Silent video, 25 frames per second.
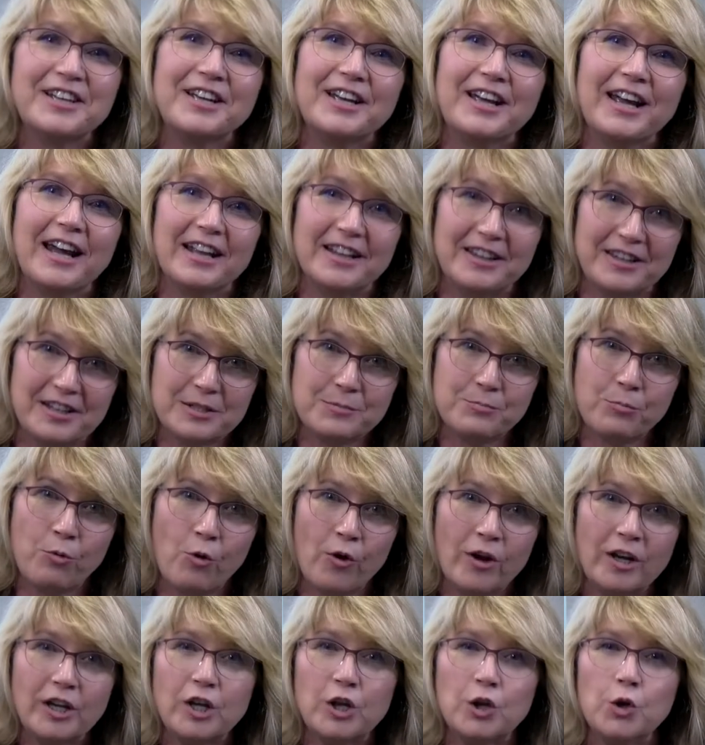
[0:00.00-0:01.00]
At this
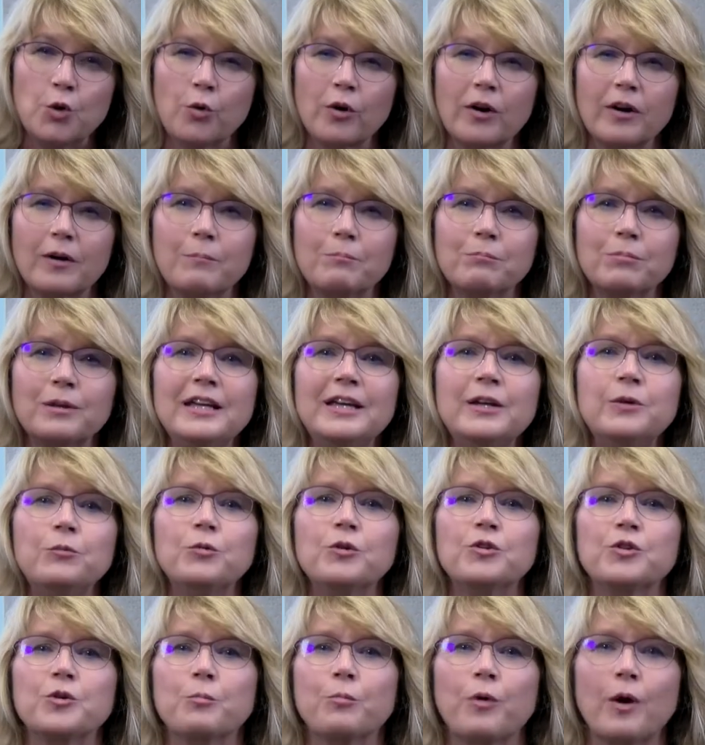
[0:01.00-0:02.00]
point, you are complete
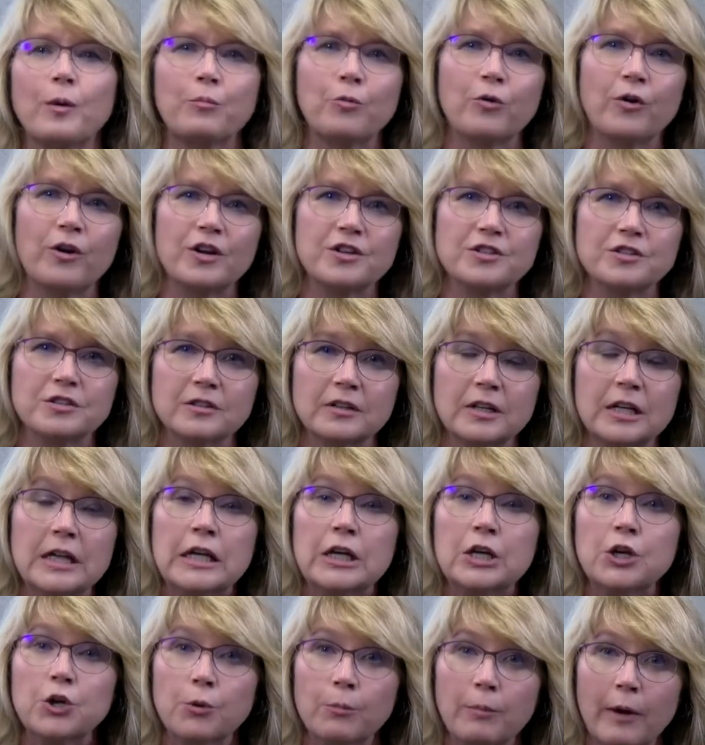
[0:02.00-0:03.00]
with your preparation.
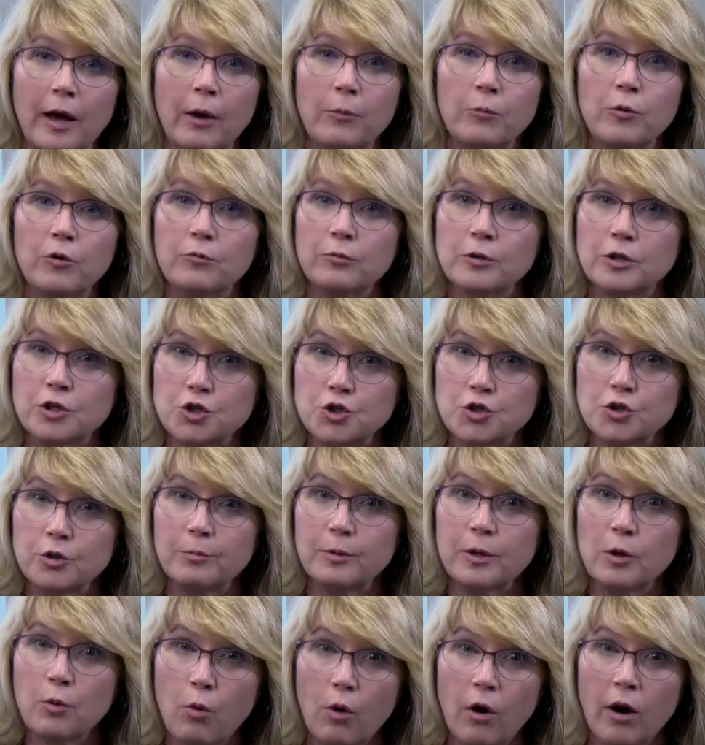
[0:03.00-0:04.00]
Your bowel movements should
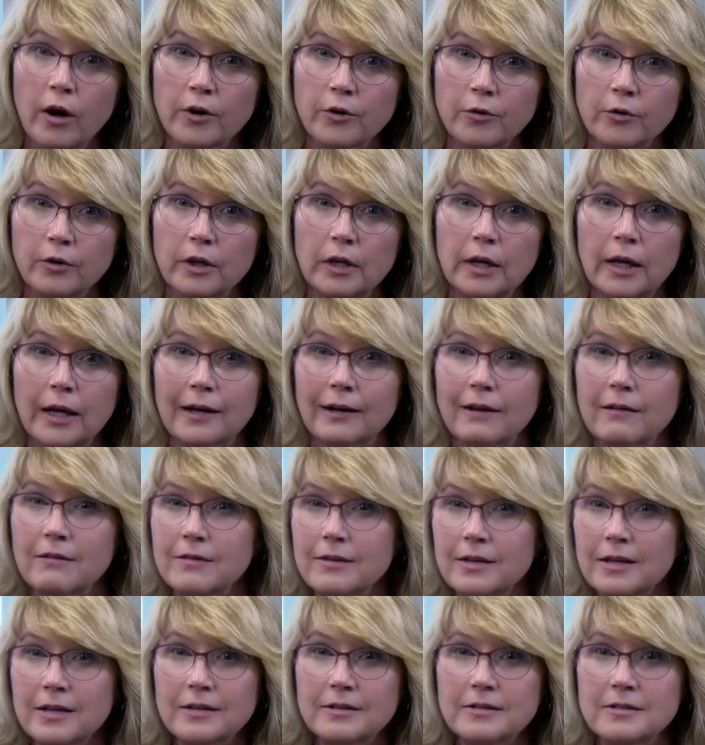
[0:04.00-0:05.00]
be watery and a
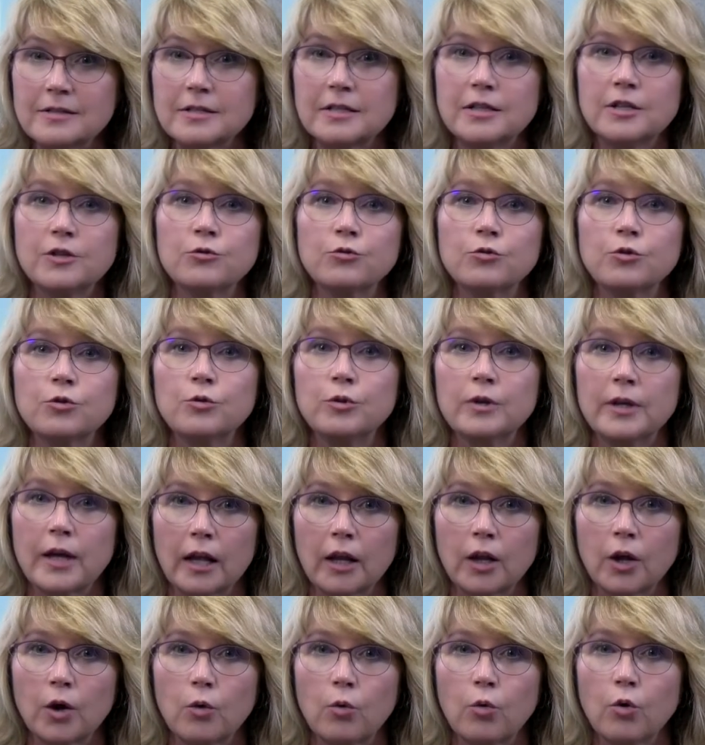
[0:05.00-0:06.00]
thin, see-through
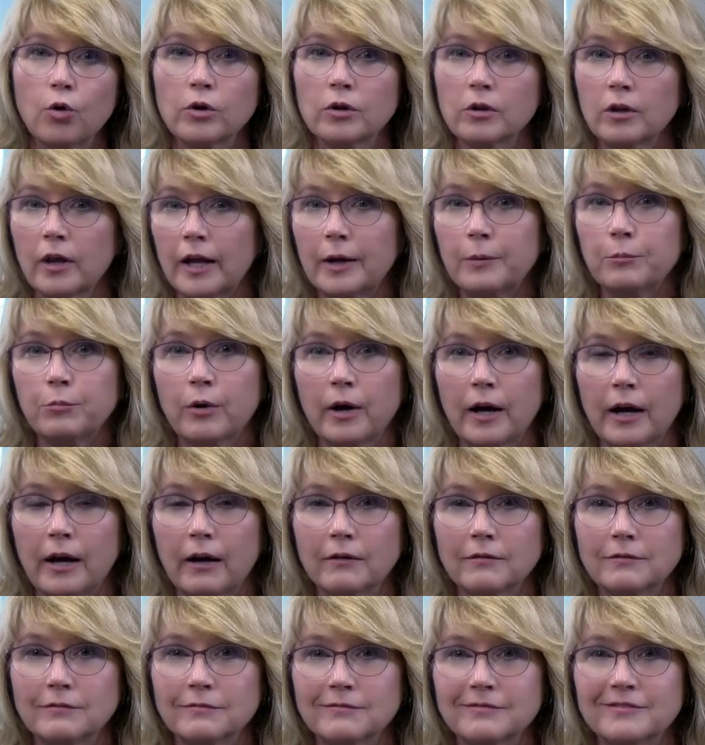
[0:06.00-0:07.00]
yellow or light
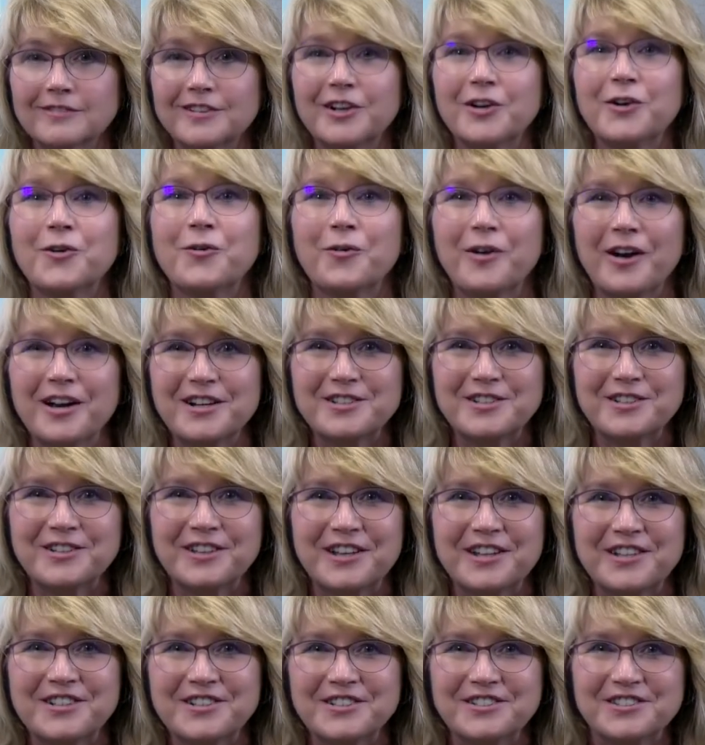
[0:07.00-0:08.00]
brown.
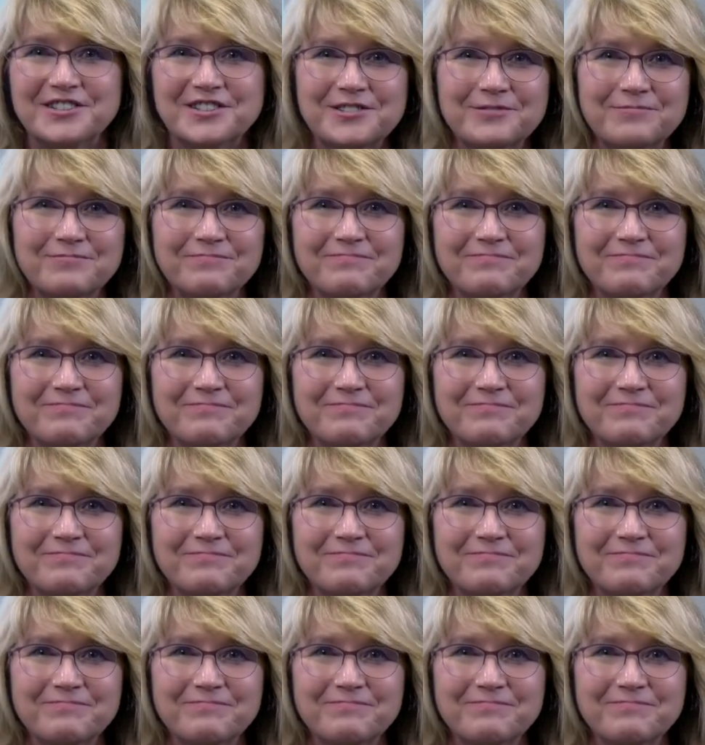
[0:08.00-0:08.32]
Congratulations.